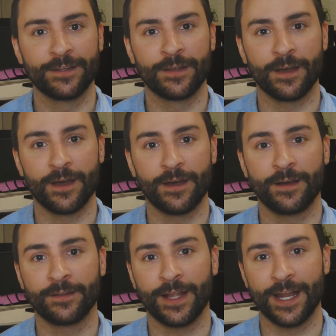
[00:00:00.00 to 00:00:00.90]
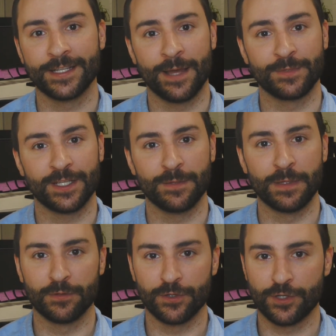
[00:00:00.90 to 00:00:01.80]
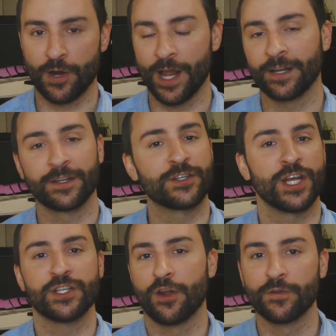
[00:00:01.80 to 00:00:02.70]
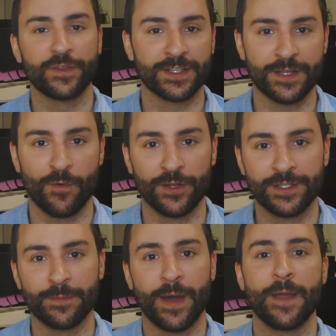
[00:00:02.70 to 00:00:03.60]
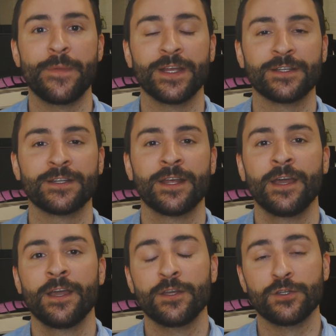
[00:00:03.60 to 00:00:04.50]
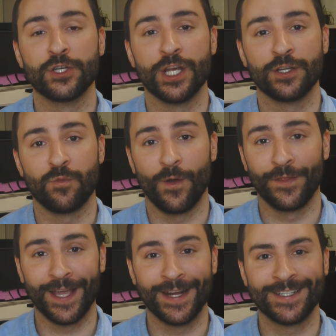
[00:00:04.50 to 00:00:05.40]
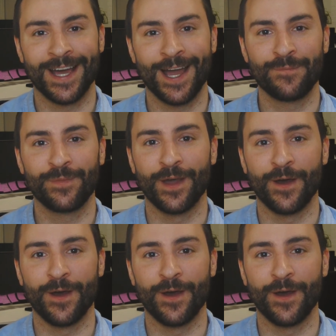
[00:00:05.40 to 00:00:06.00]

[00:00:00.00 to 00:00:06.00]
A lot of times I see people just trying to change 100 things at once. In my opinion, you should change one thing at a time.